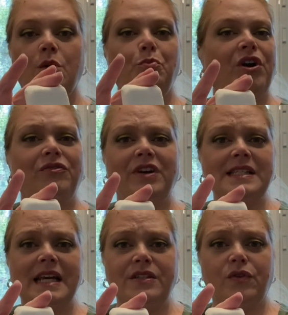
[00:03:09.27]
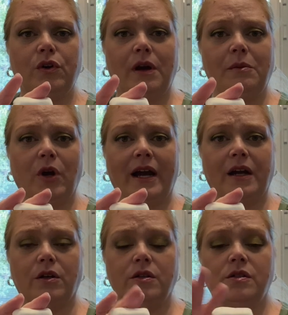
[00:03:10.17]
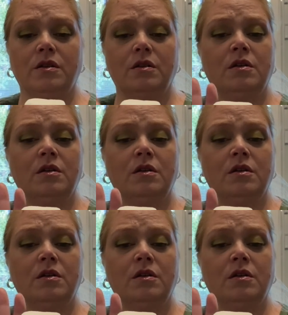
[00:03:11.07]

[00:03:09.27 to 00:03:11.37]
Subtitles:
Perfect size for graham crackers.